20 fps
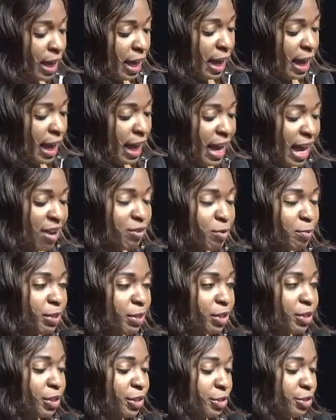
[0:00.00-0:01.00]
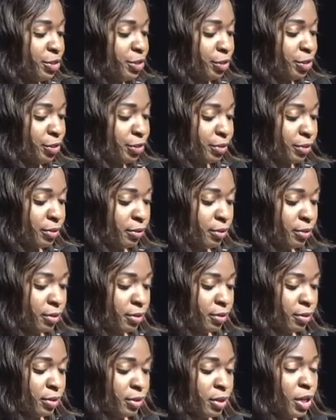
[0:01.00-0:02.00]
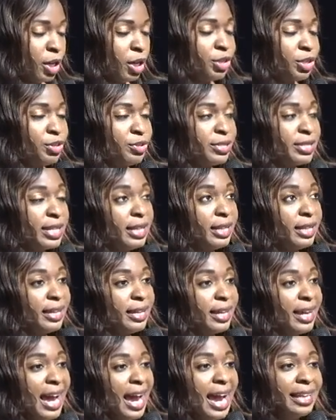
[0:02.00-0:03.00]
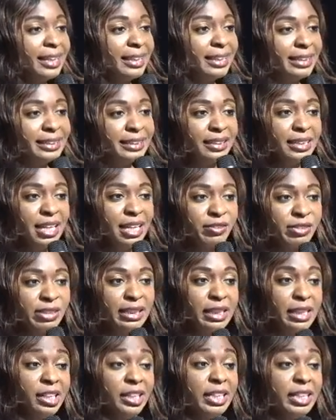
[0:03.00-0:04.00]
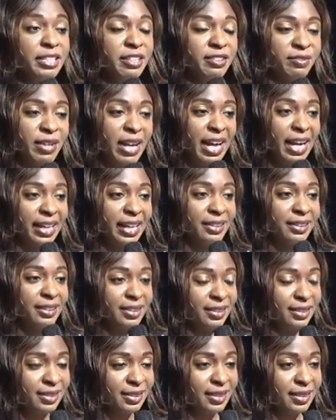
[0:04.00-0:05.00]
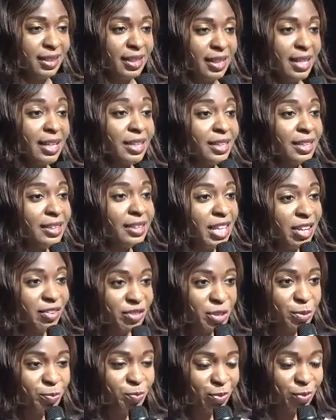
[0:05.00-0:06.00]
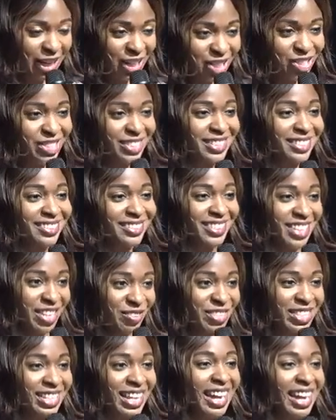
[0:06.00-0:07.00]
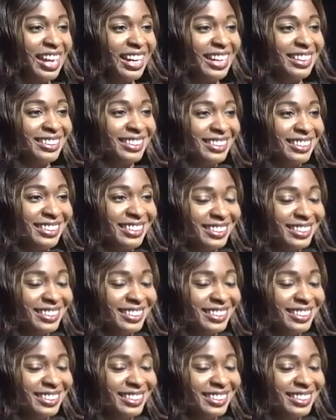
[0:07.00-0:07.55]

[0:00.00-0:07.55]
I have a bigger concern. You see, at least love is clearly defined. Love is patient, love is kind.